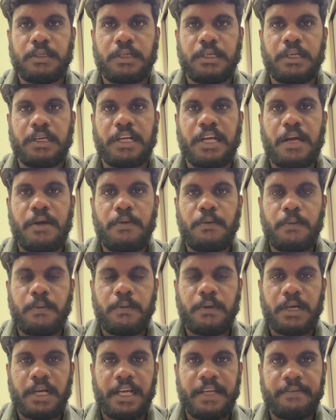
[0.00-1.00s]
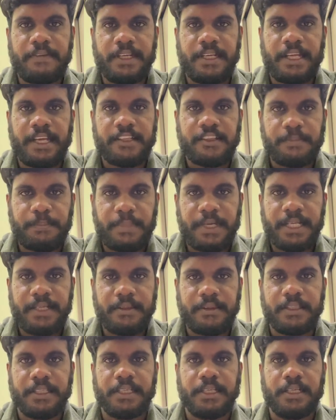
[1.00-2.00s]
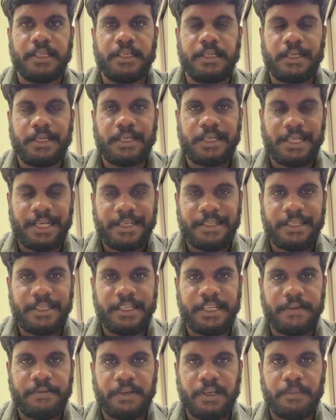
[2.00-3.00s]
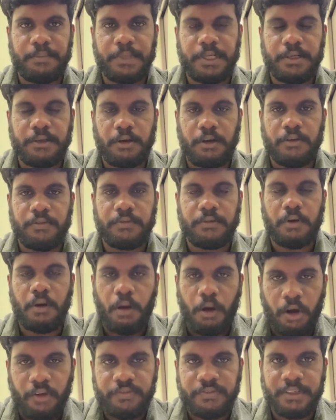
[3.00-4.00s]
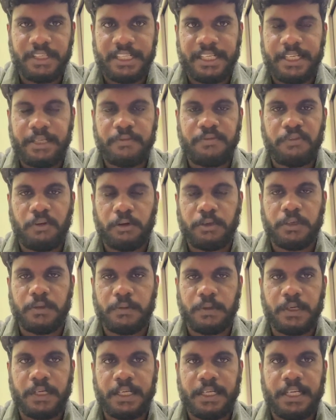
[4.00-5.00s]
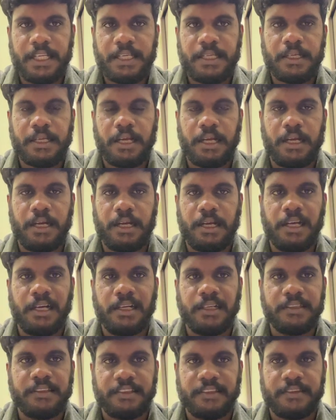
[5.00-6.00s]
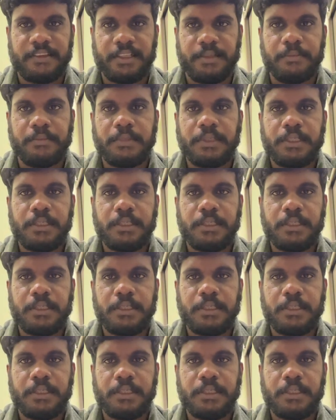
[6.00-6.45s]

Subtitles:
Now, I will explain the current development of off-grid photovoltaic system.